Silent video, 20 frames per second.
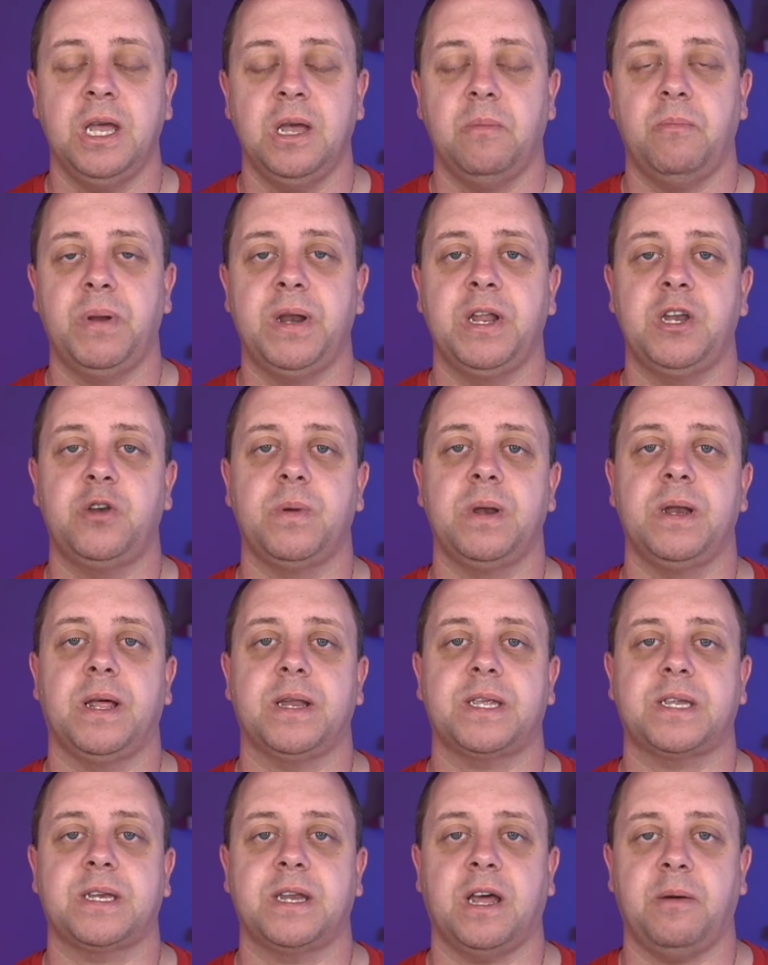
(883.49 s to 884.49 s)
but it will
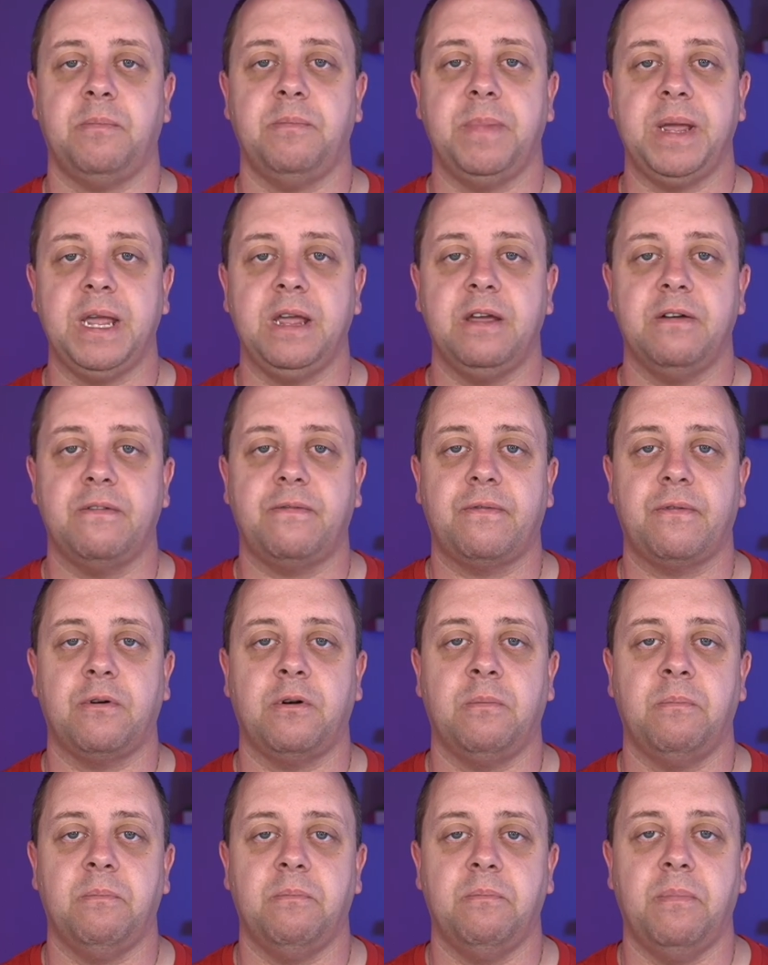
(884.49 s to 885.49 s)
not stop me
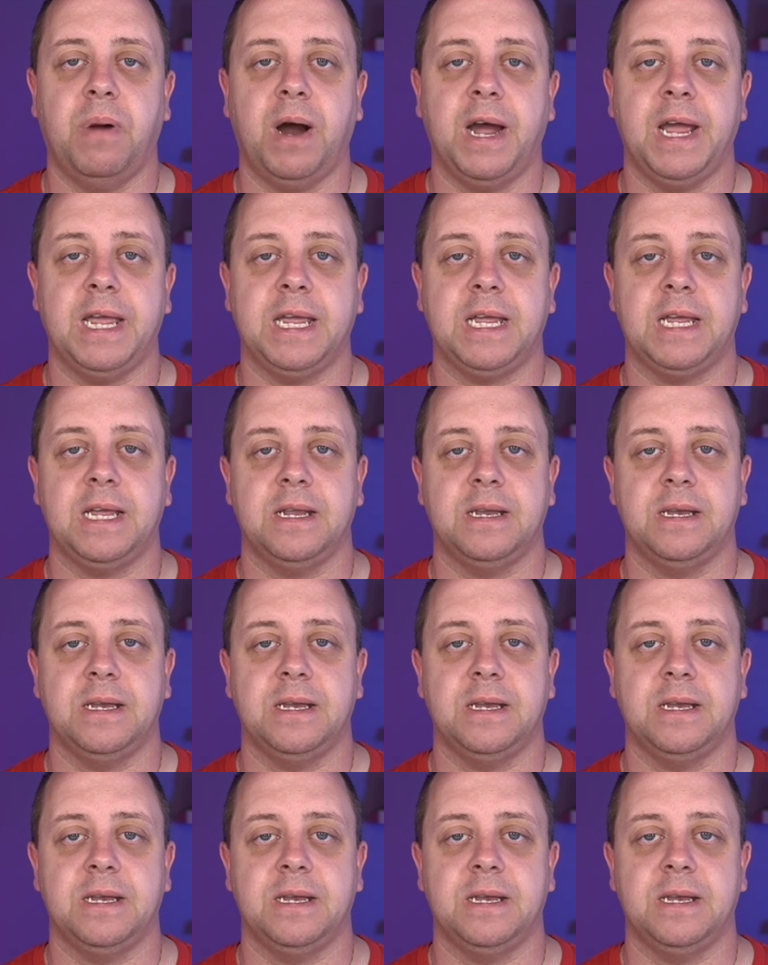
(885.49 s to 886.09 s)
from buying